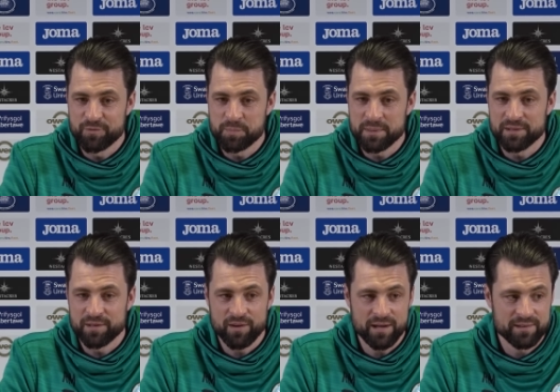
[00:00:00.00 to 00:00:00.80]
he would be the
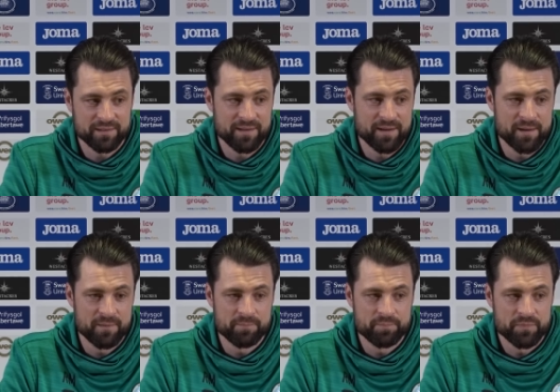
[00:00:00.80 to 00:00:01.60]
guy.
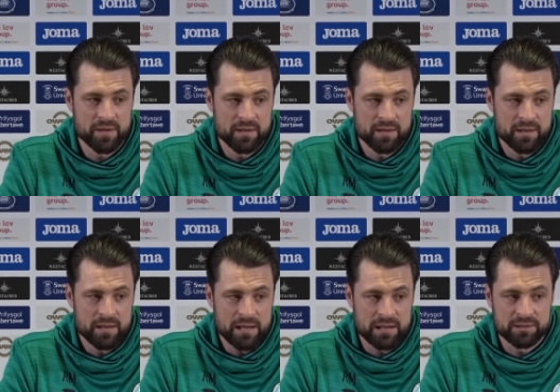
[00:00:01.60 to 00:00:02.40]
Um,
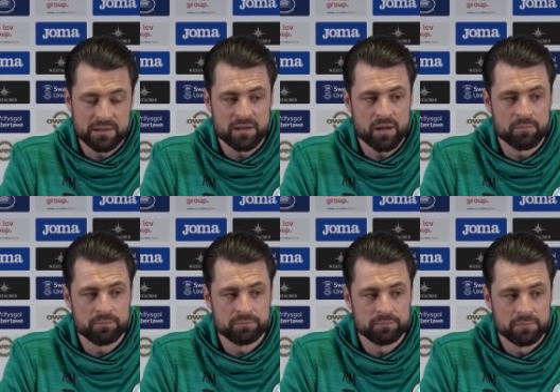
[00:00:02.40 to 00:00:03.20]
and I think
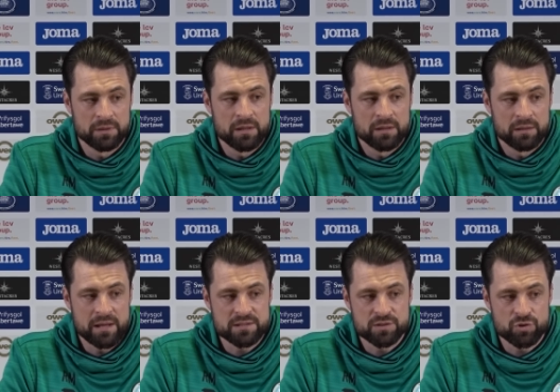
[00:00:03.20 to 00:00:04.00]
um,
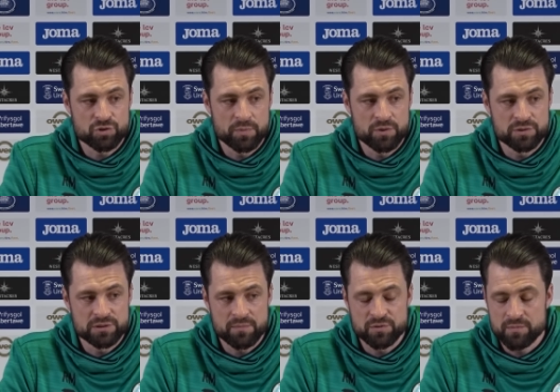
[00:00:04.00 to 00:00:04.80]
Lats's contribution
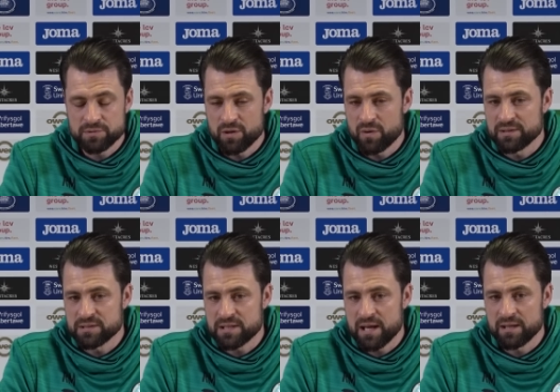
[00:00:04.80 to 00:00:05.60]
sometimes go
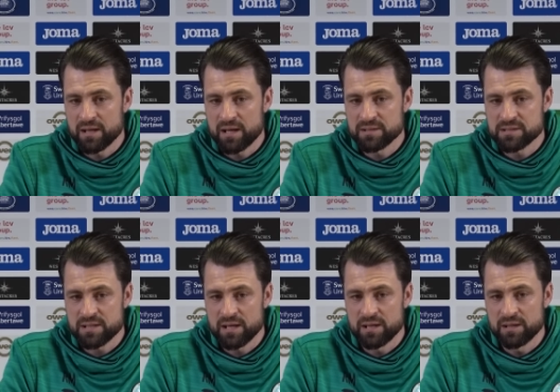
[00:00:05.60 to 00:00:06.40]

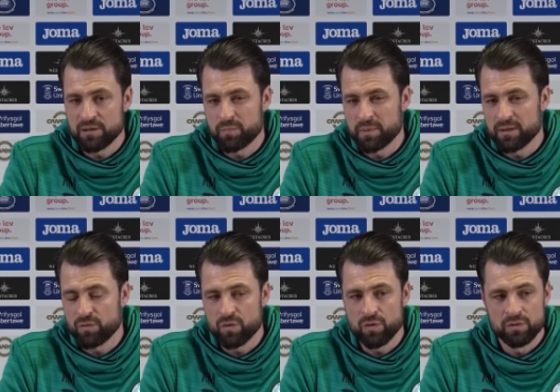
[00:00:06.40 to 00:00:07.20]
understated a little bit,
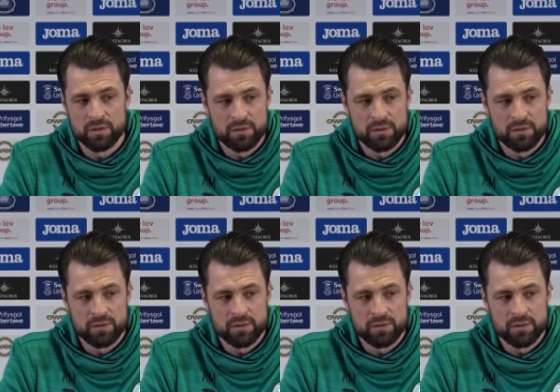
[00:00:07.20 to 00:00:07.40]
or